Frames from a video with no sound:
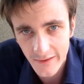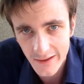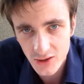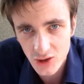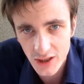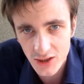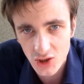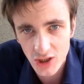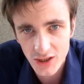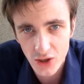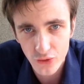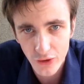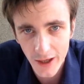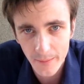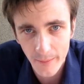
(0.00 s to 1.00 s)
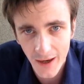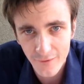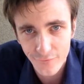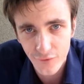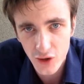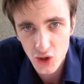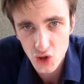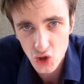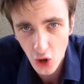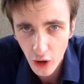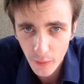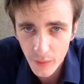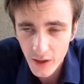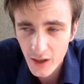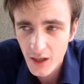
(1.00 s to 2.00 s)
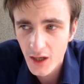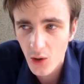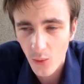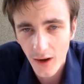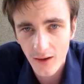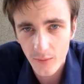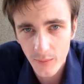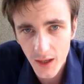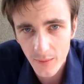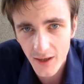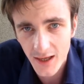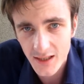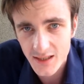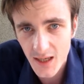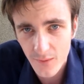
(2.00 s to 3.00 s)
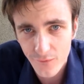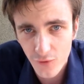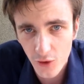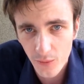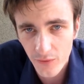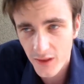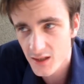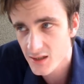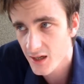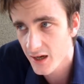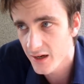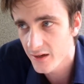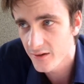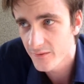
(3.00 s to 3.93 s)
that Tite is the right man for the job, well, maybe except from this guy.